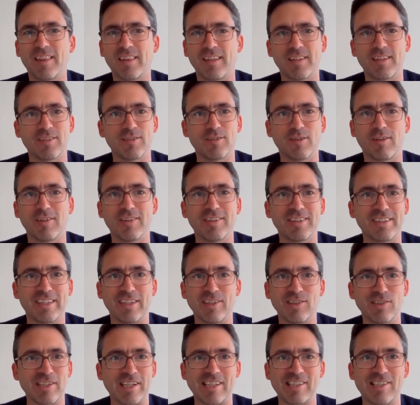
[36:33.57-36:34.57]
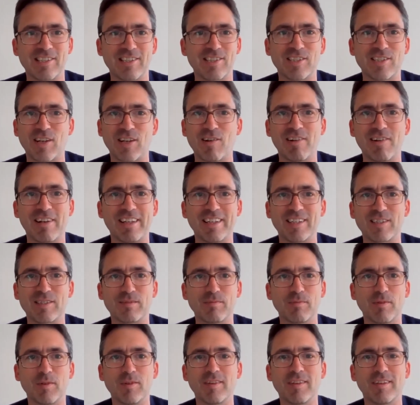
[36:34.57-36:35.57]
I think is not necessarily a
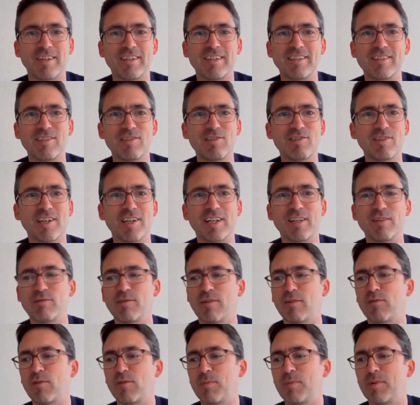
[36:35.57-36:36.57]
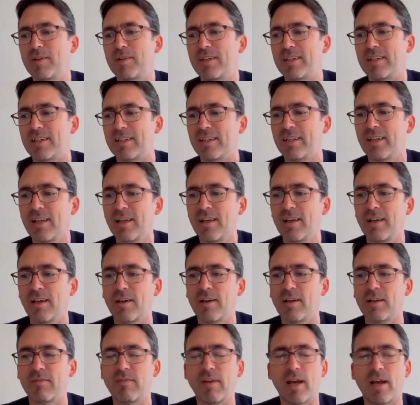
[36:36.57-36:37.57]
smooth and easy journey for everybody, and
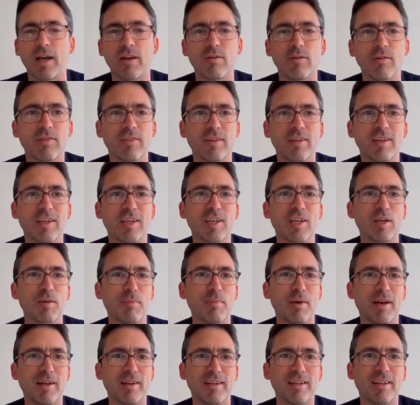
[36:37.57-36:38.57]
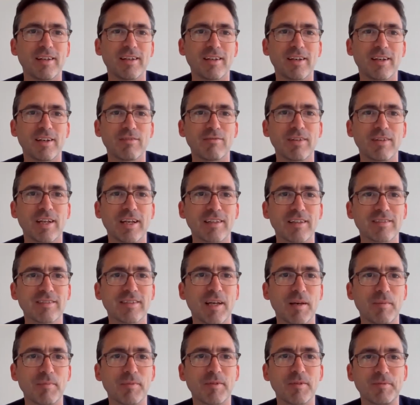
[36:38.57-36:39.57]
kind of how you're thinking about it and kind of next
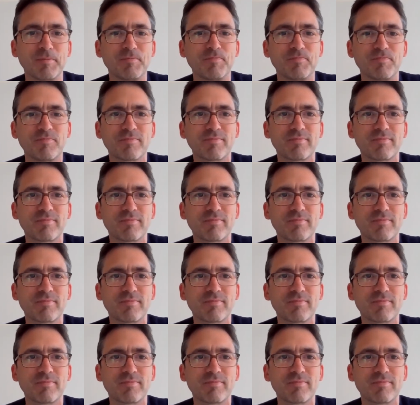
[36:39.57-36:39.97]
steps.